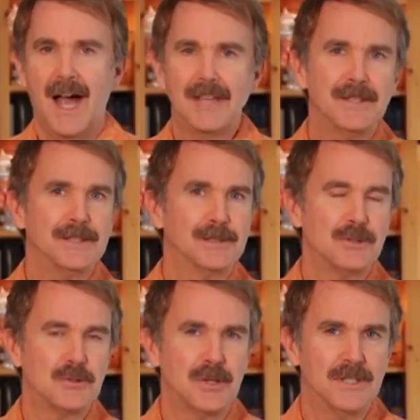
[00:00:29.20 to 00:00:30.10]
I think you'll
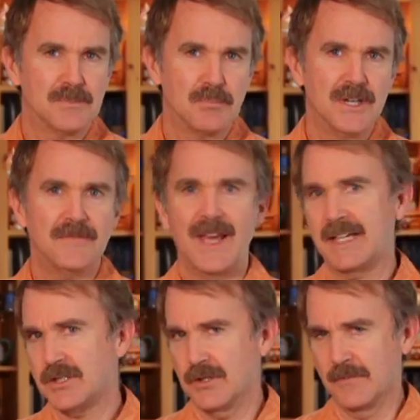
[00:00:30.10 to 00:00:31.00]
enjoy this brief
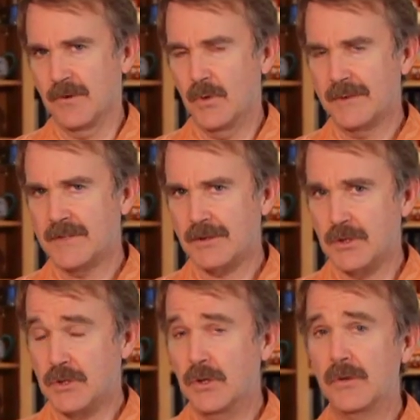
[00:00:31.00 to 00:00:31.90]
excerpt from one of
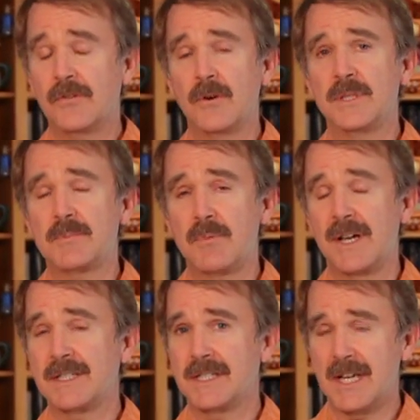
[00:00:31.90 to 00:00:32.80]
Doctor Joel Fuhrman's
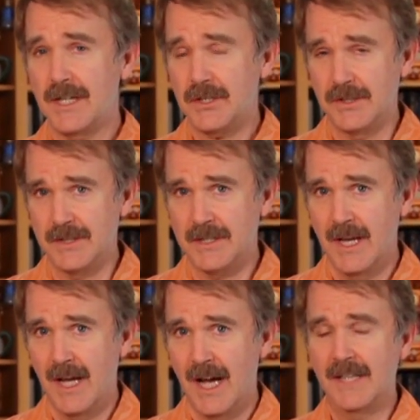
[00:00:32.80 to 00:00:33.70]
presentations
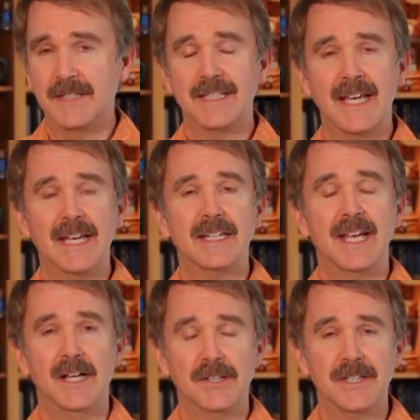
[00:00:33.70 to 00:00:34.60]
on the Get
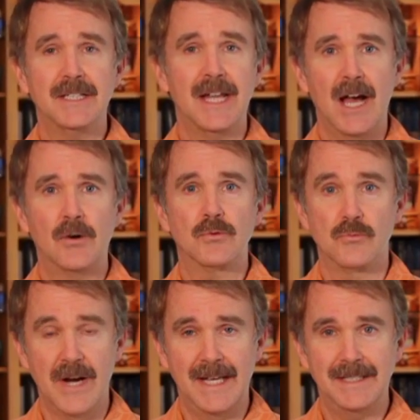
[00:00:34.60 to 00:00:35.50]
Healthy Now
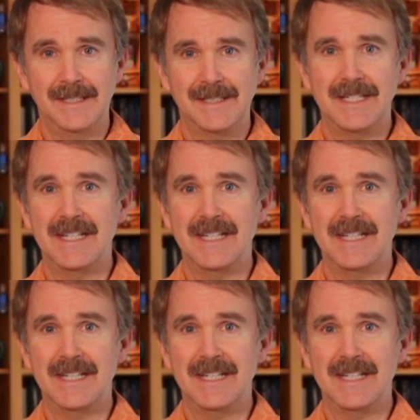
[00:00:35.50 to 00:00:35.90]
Red